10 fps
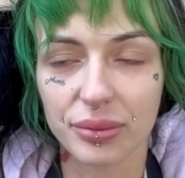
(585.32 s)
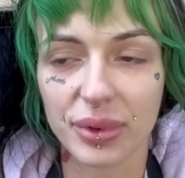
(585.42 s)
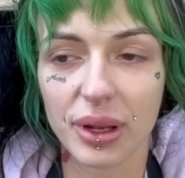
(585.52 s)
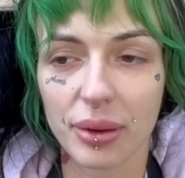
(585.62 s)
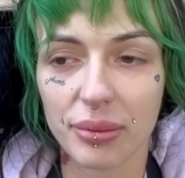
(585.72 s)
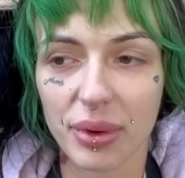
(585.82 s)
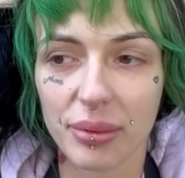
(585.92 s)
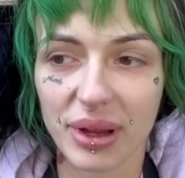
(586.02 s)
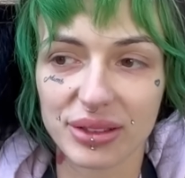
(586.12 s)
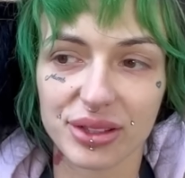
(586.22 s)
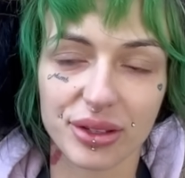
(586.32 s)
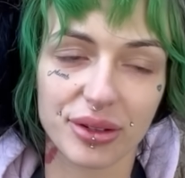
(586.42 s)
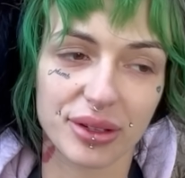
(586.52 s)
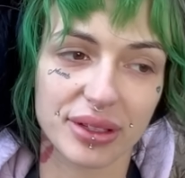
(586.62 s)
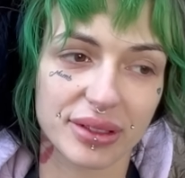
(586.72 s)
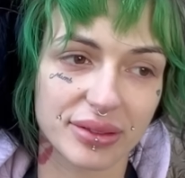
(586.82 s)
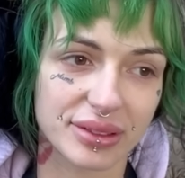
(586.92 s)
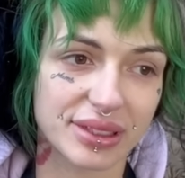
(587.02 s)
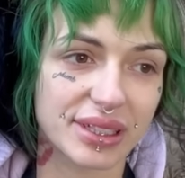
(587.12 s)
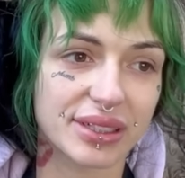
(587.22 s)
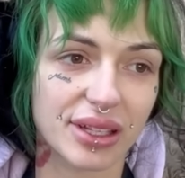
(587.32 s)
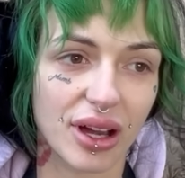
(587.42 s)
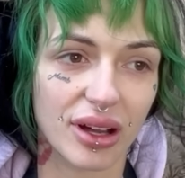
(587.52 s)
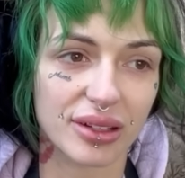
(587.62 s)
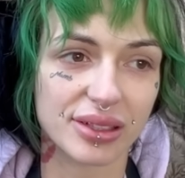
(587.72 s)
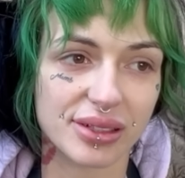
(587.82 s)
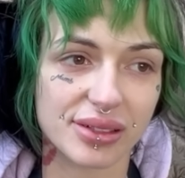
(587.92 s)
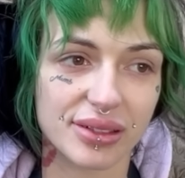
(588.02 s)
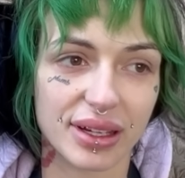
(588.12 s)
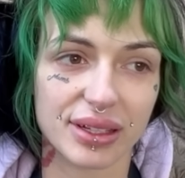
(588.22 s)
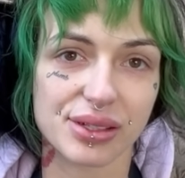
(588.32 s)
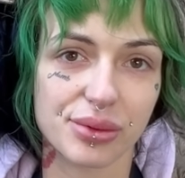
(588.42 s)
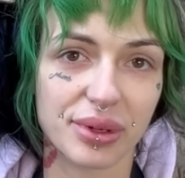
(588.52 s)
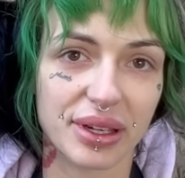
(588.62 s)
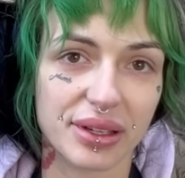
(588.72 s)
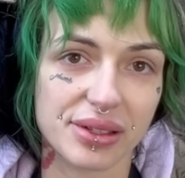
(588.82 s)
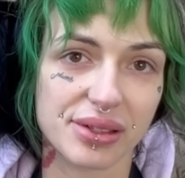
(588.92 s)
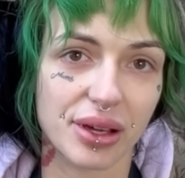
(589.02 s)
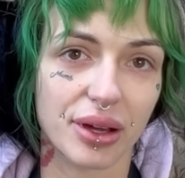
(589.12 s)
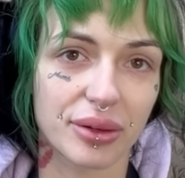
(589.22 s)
But I'm about to go to detox next week, so.